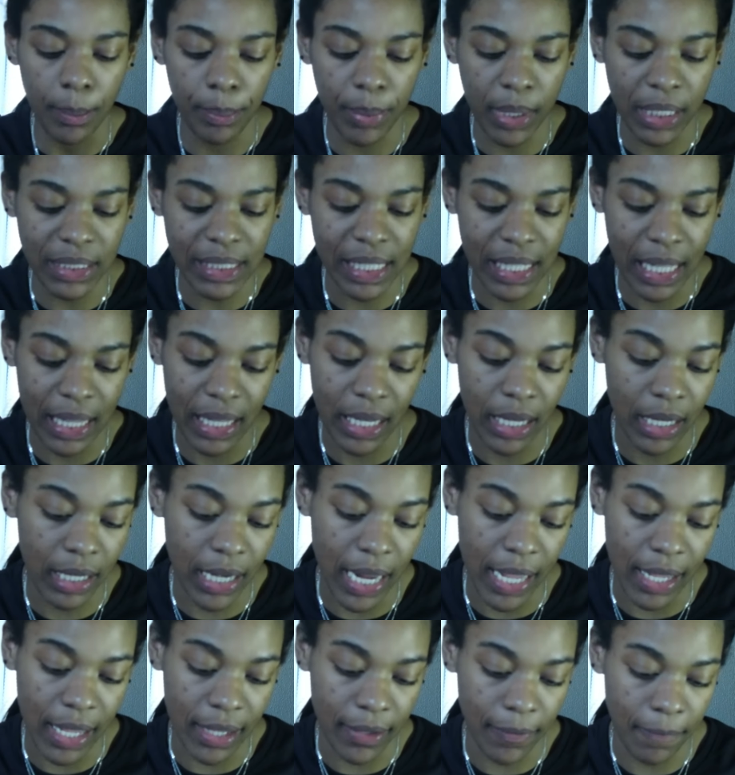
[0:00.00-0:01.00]
Because at the end
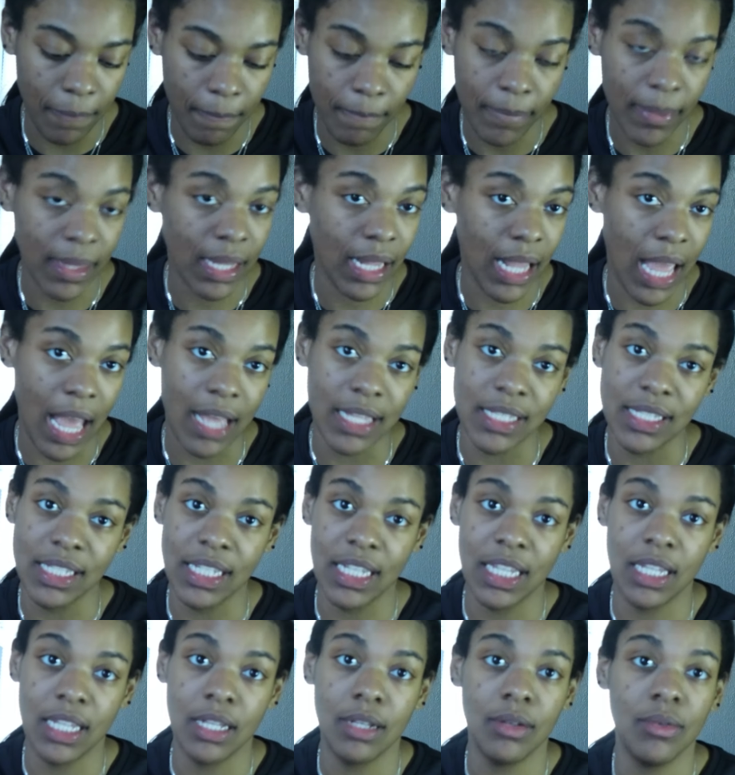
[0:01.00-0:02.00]
of the day, I
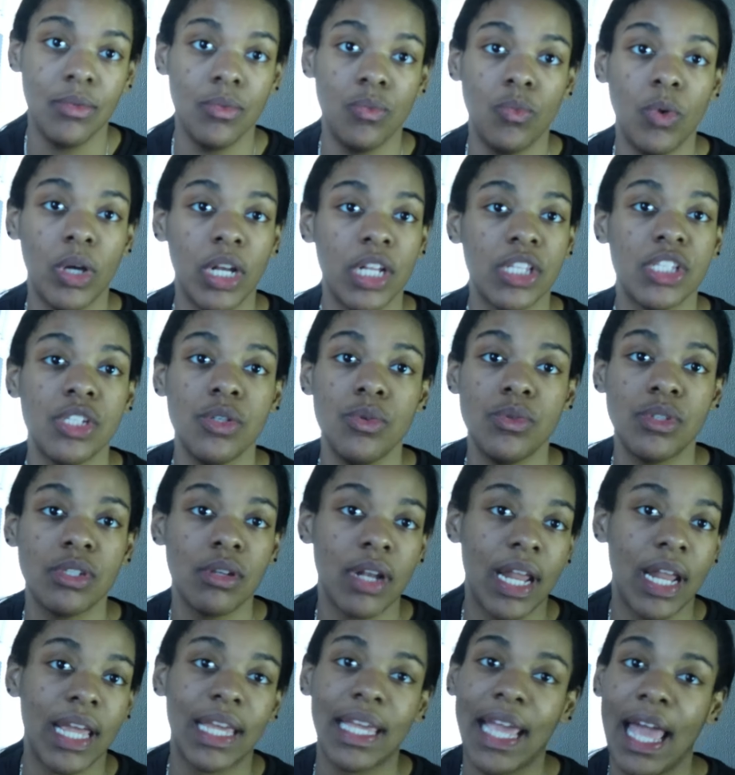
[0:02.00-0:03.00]
seen one and two,
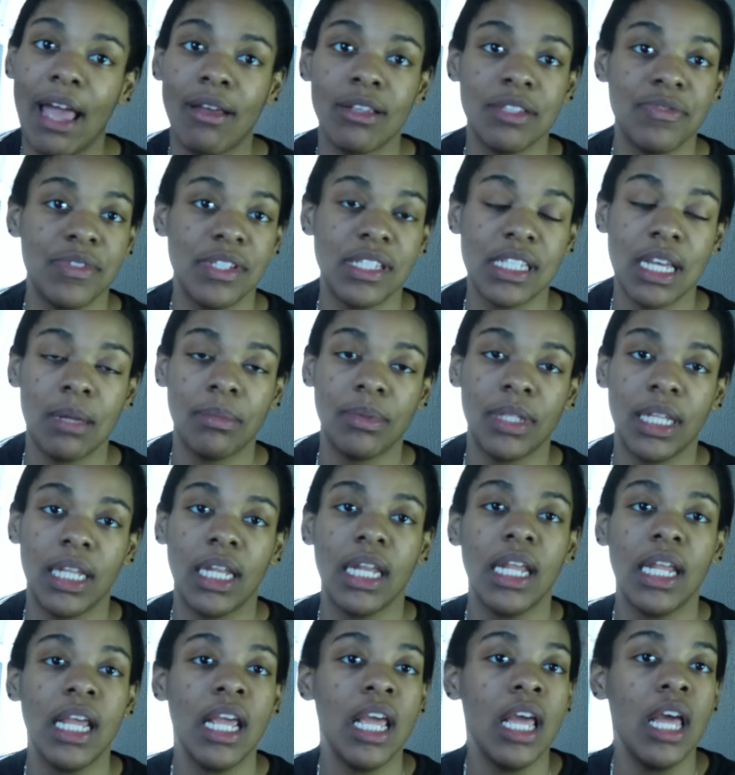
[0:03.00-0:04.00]
so that counts for
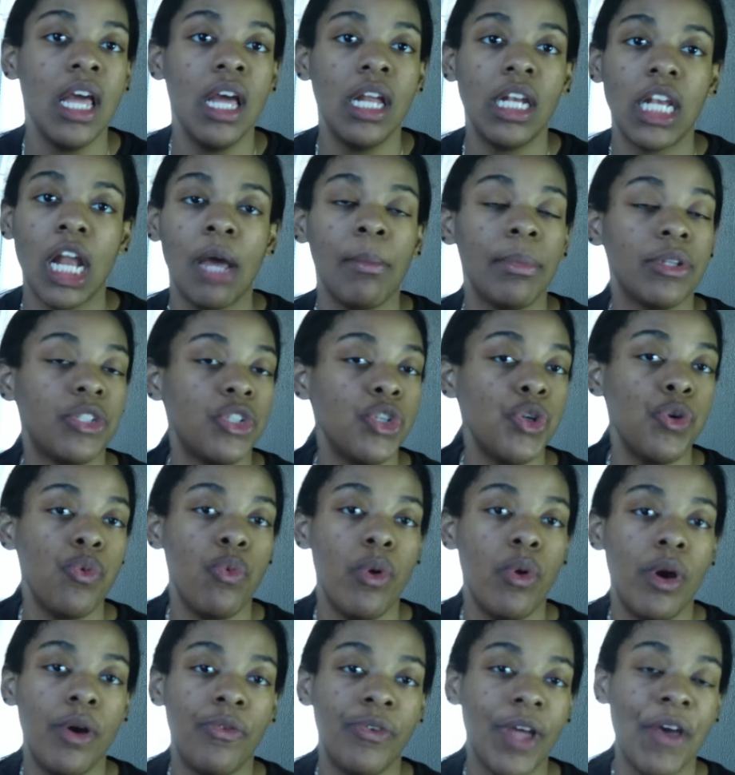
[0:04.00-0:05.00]
something. Number two
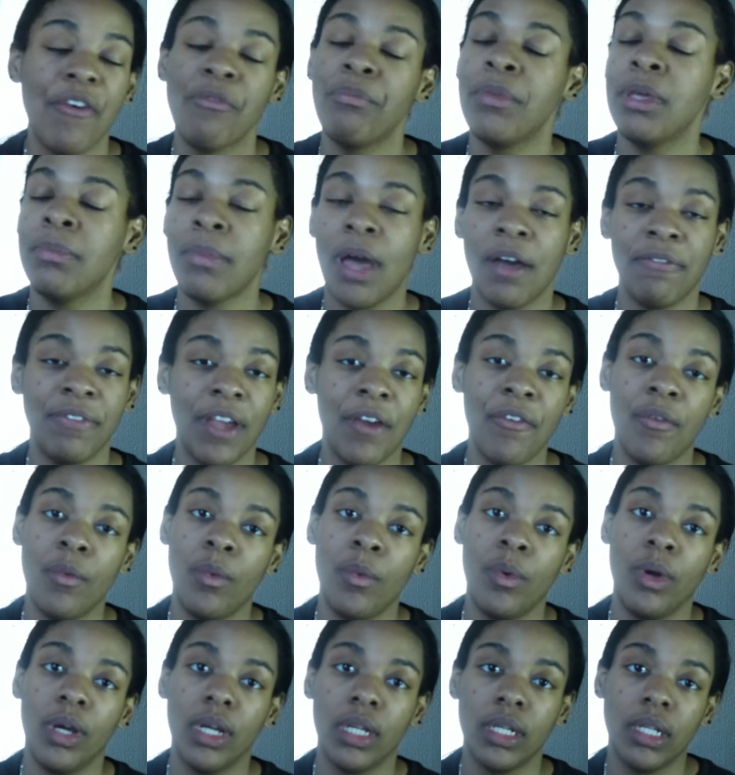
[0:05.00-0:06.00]
will forever be my
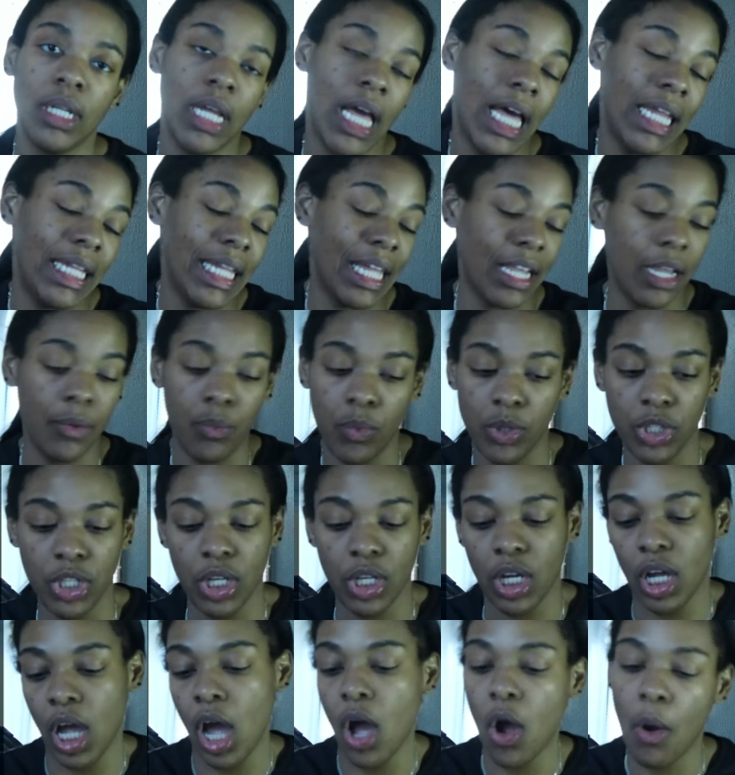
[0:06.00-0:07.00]
favorite one. I like it when
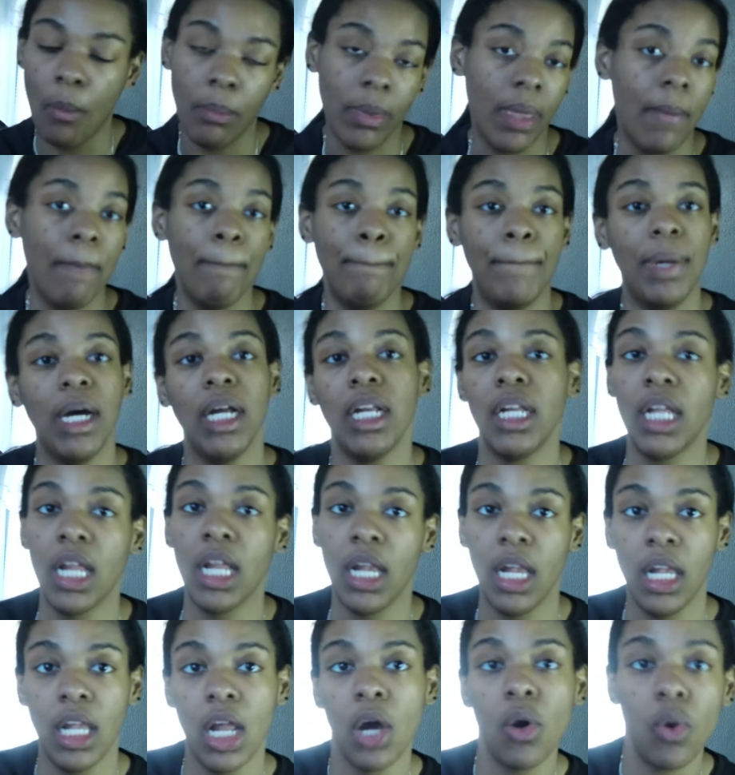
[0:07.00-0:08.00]
you call me
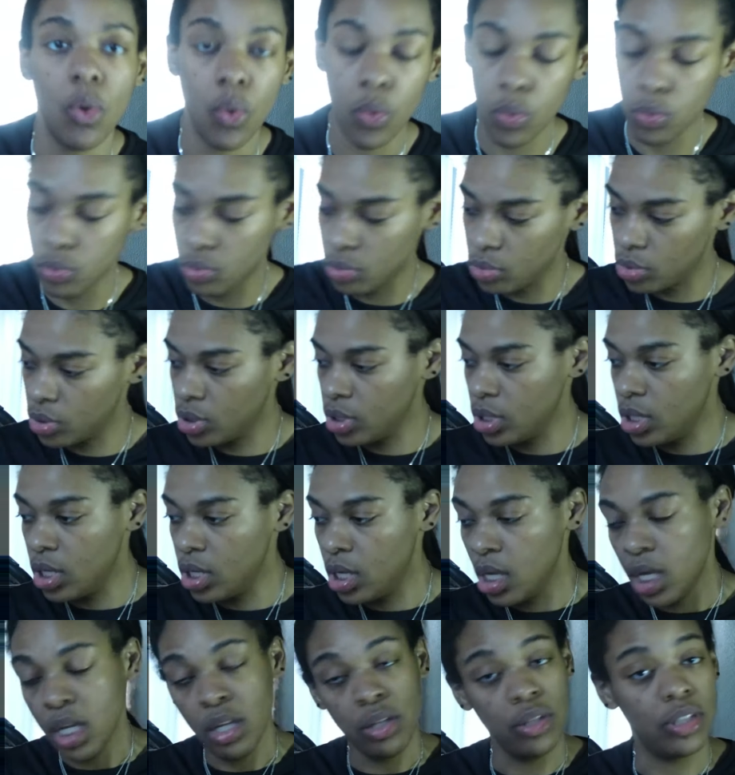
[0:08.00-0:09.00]
Bunny Low.
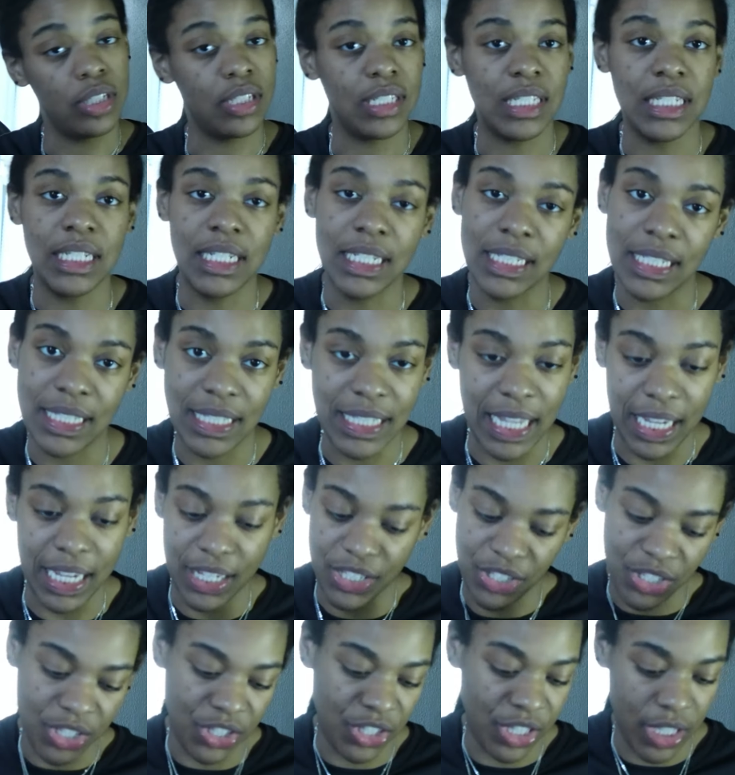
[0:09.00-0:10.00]
You see this
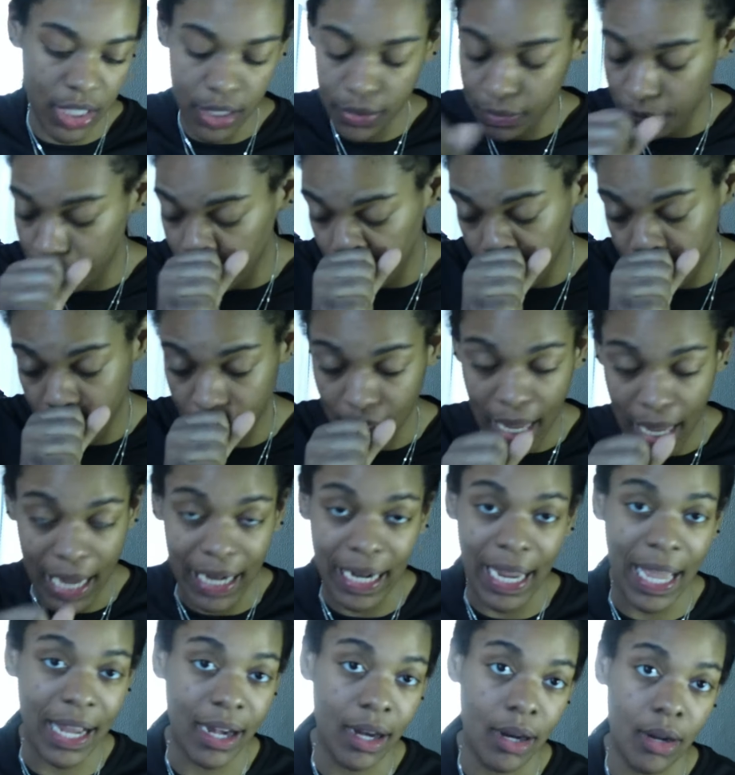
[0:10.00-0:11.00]
sexy shit
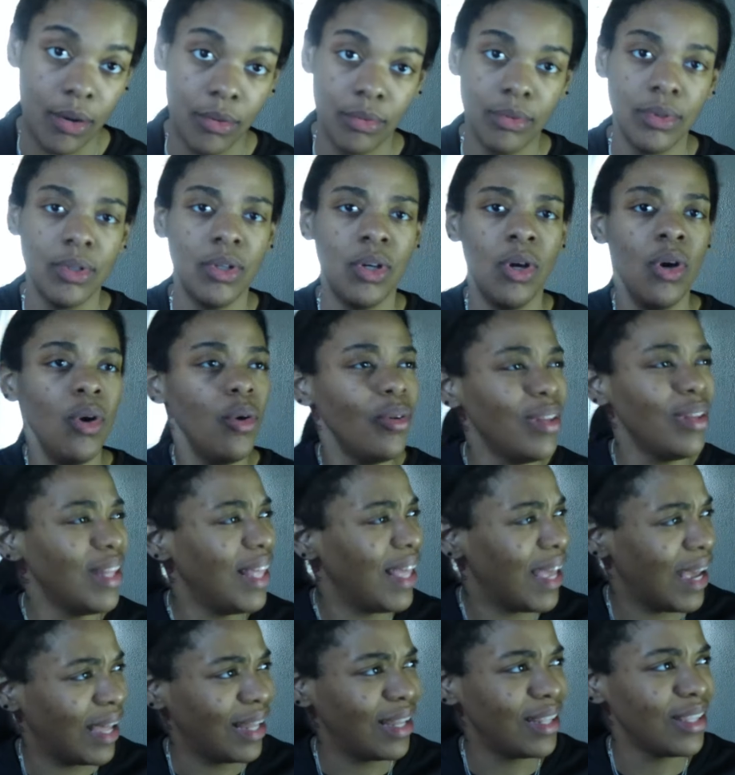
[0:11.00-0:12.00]
I got on. Who
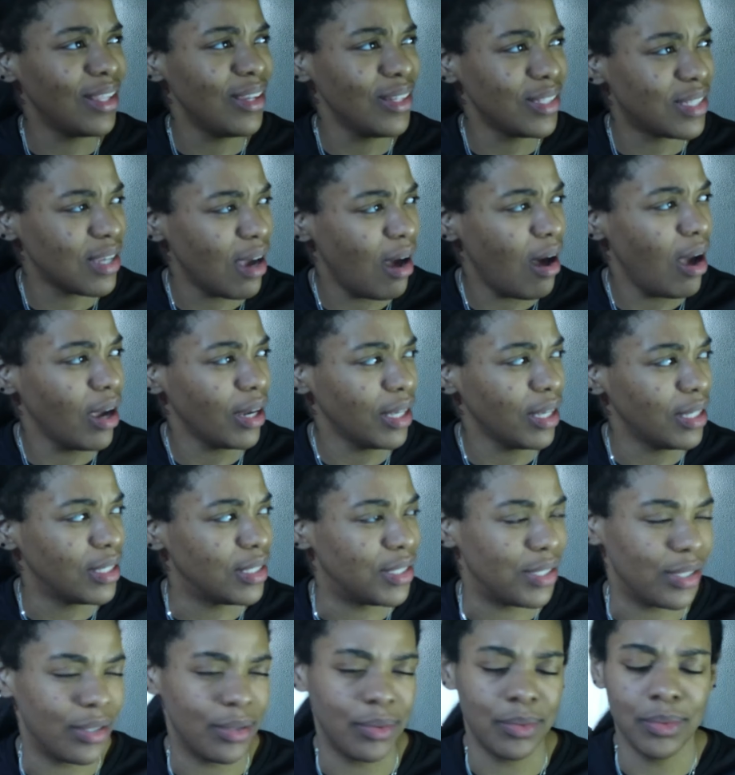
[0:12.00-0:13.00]
the hell are you
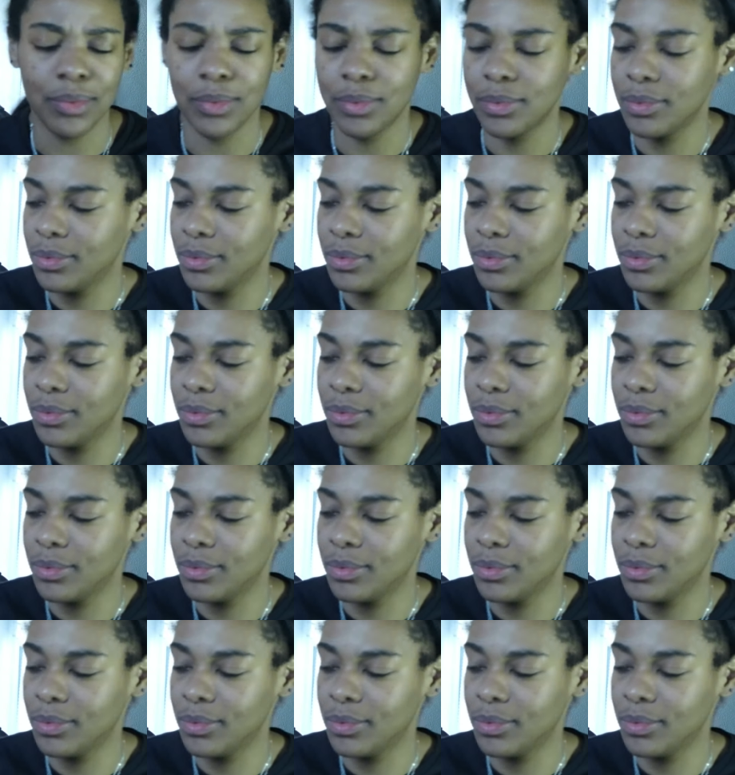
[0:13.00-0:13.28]
talking to?